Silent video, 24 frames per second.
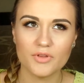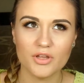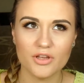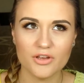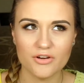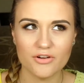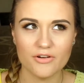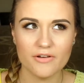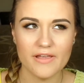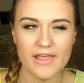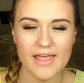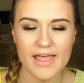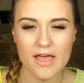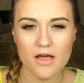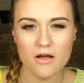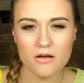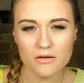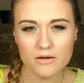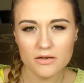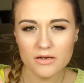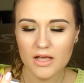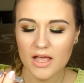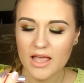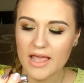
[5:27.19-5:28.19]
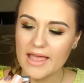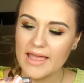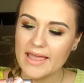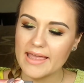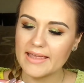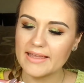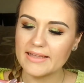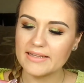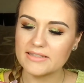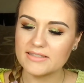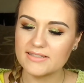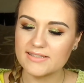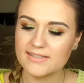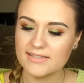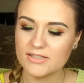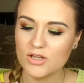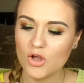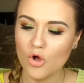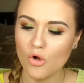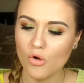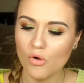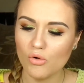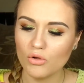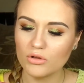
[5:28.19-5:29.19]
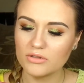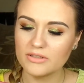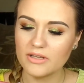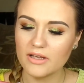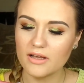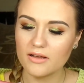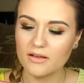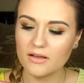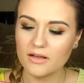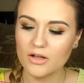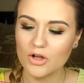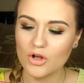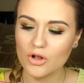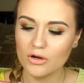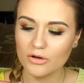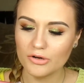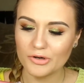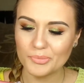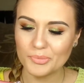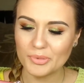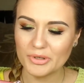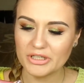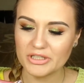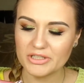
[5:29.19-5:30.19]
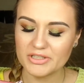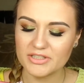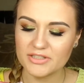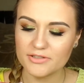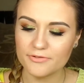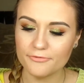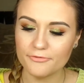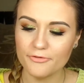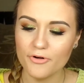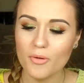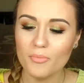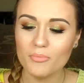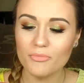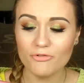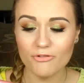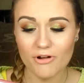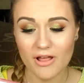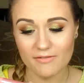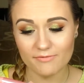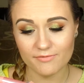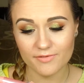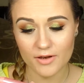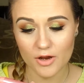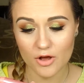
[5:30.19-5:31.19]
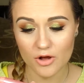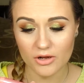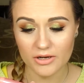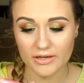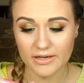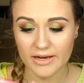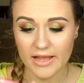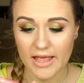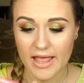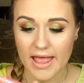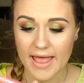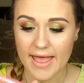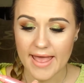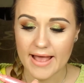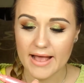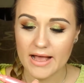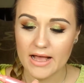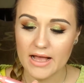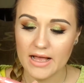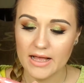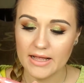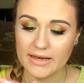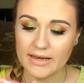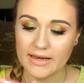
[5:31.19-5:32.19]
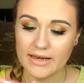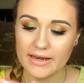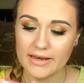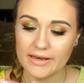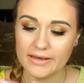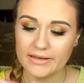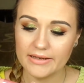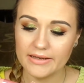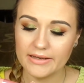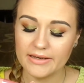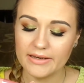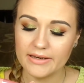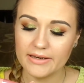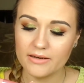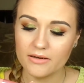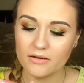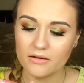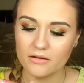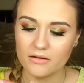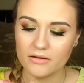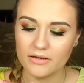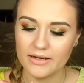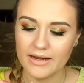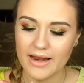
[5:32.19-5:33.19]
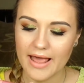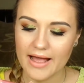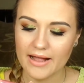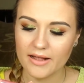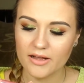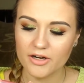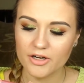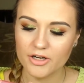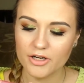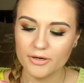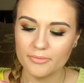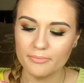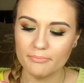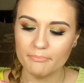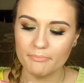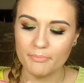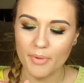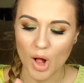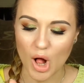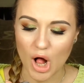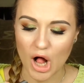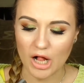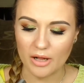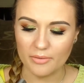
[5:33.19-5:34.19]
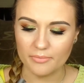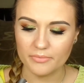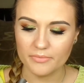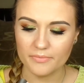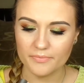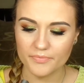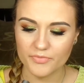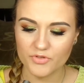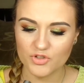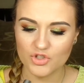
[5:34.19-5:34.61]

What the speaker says: crayon. It's called Color Burst from Revlon Lacquer Balm.